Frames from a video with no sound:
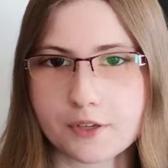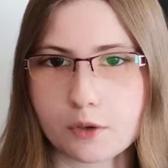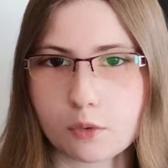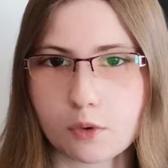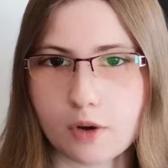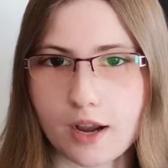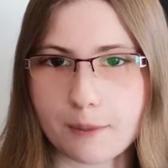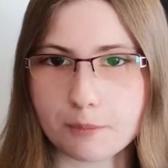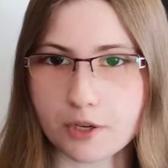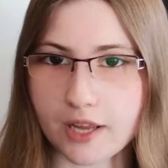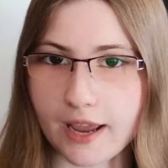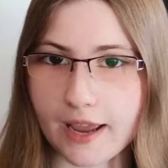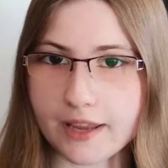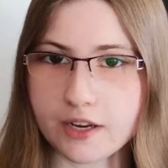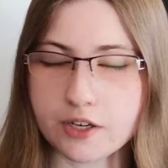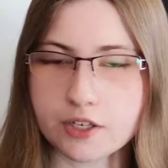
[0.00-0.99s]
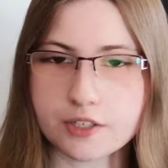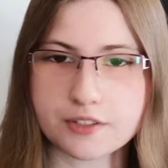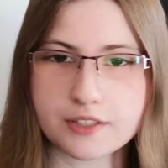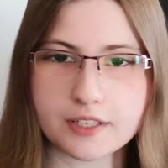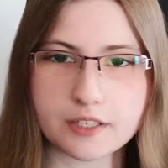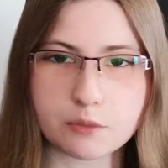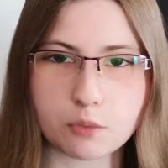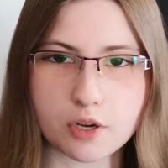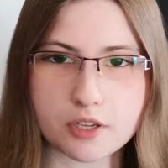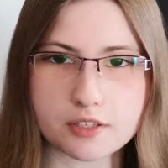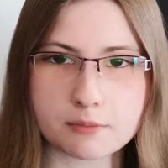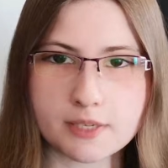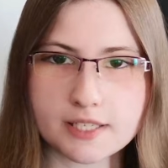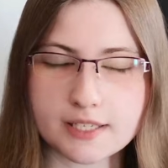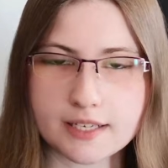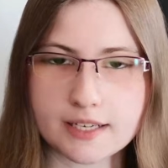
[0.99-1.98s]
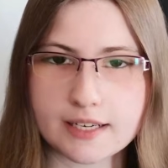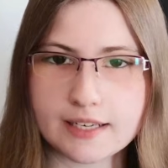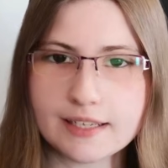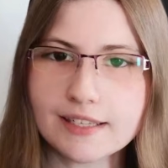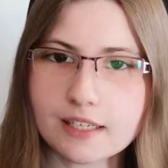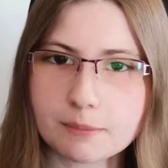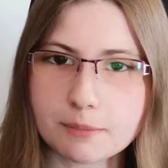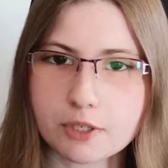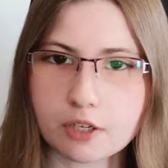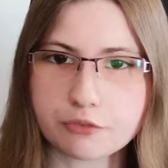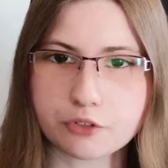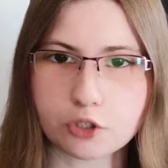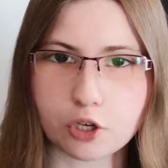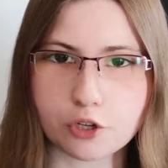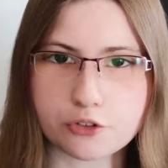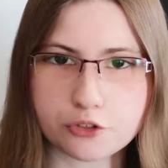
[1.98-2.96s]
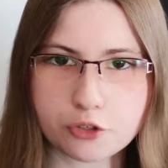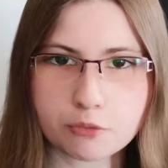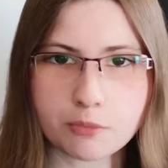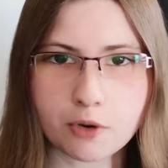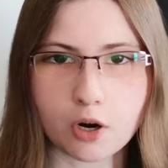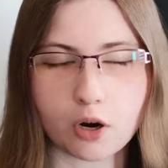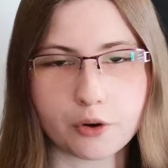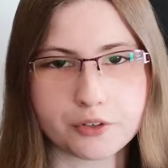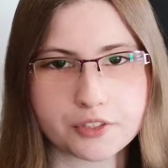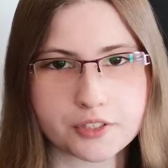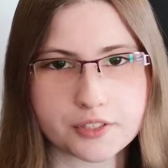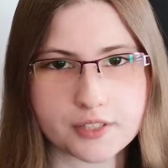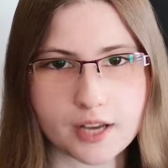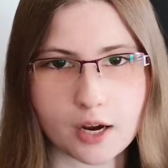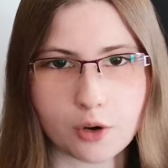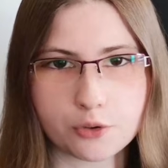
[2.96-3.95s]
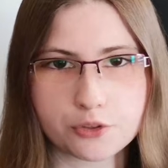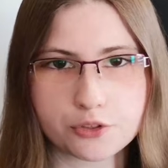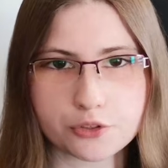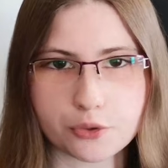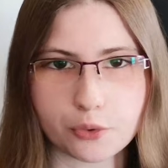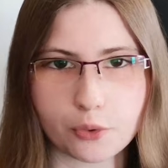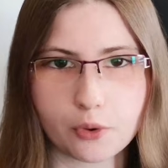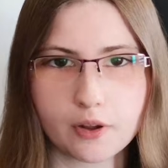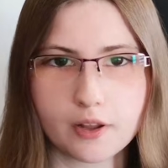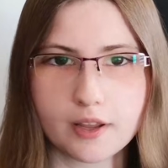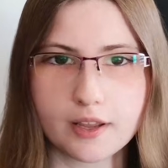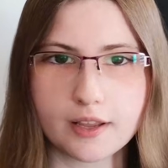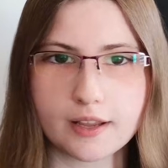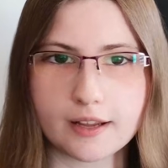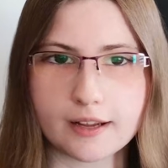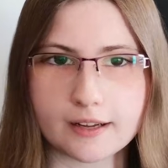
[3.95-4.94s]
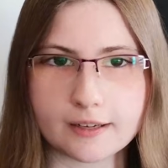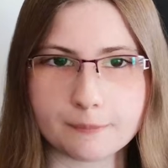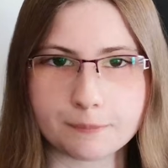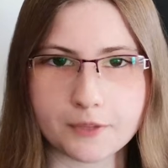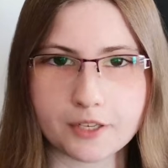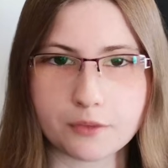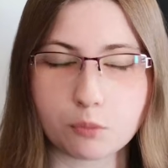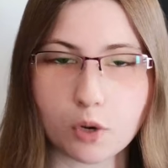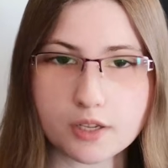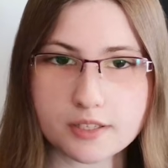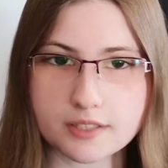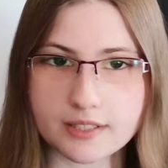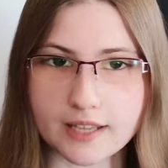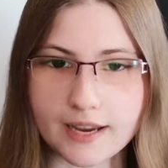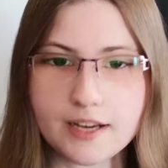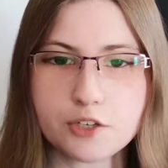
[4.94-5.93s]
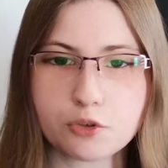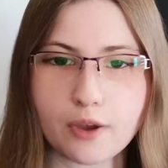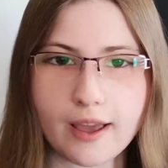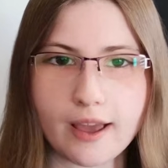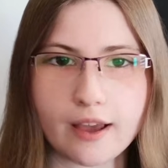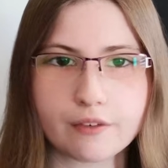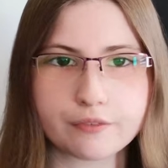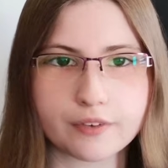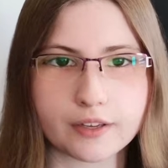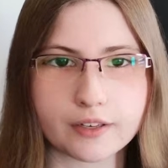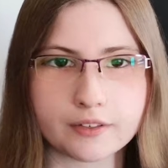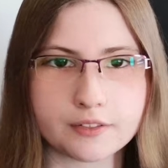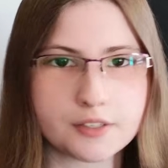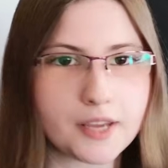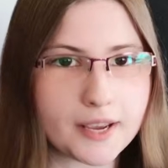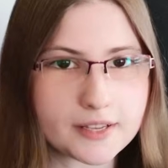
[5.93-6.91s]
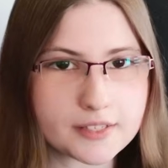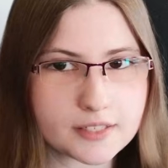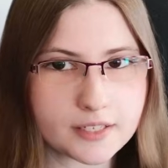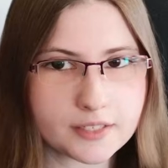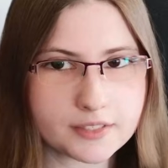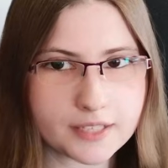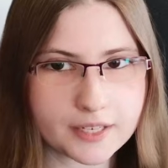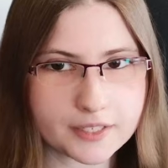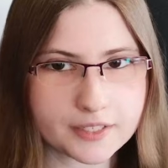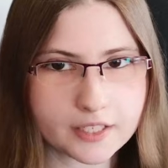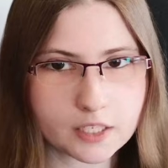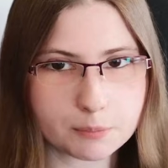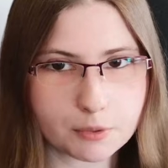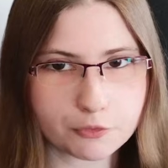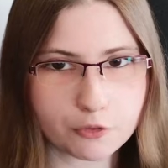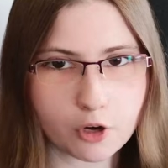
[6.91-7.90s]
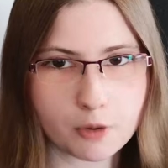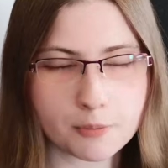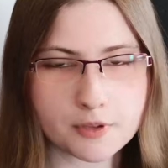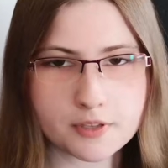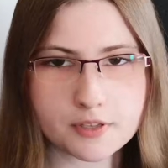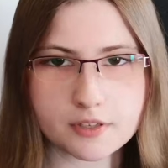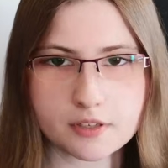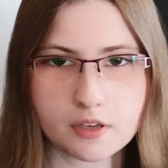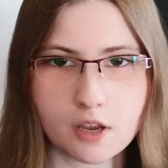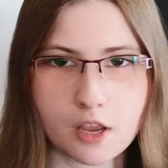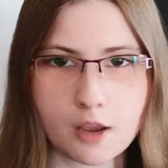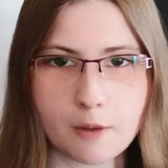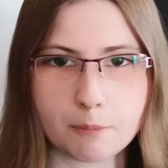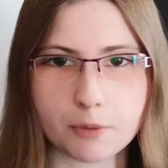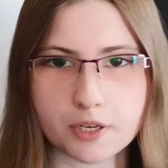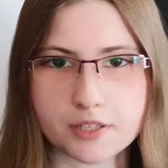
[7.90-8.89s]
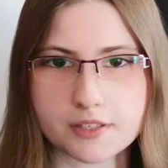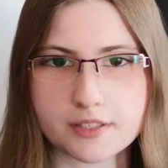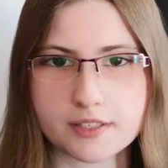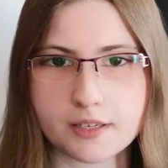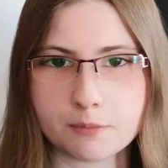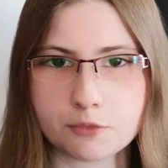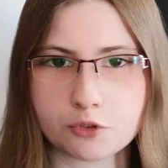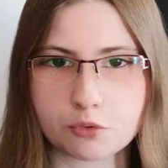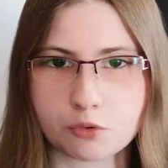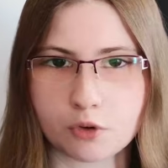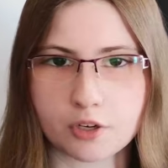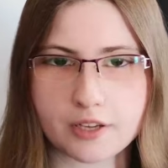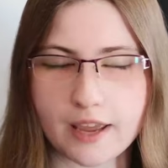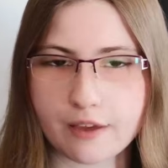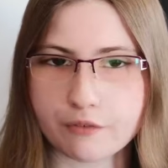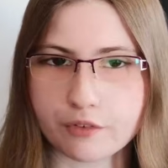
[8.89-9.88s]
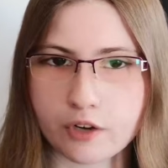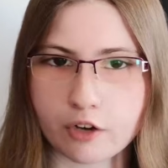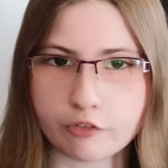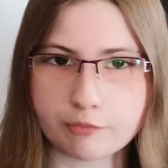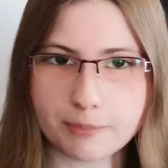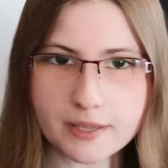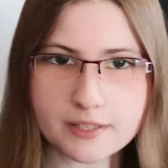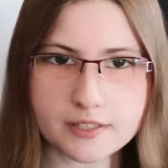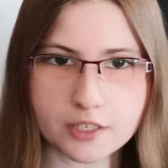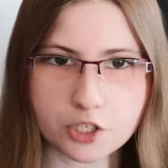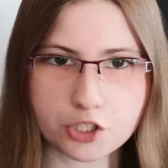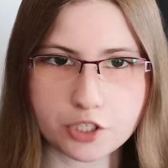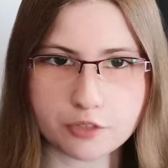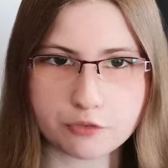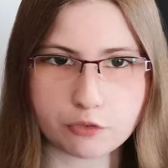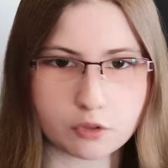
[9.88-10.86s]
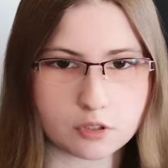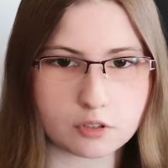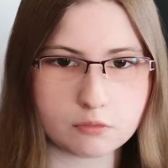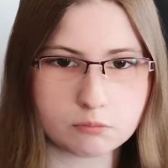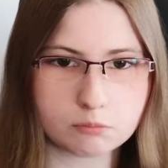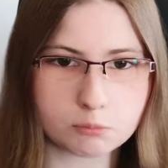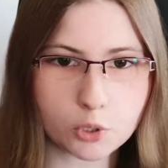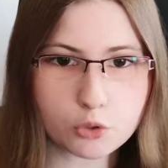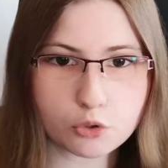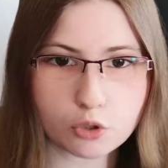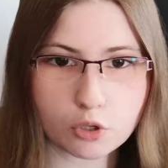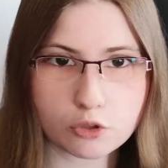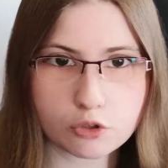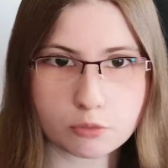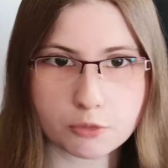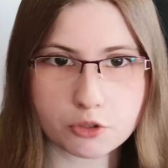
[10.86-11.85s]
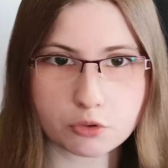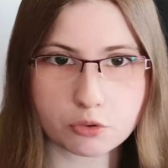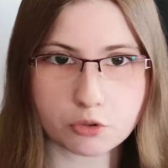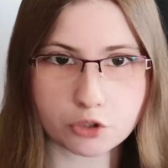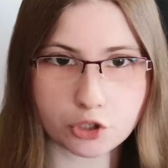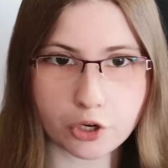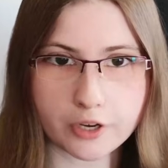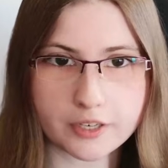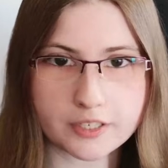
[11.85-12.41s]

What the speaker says: But I heard that it was missing a little bit of the consumer-oriented sound. So it was said to have an excellent technical performance, but it seemed to not have enough bass energy for most consumers to enjoy it.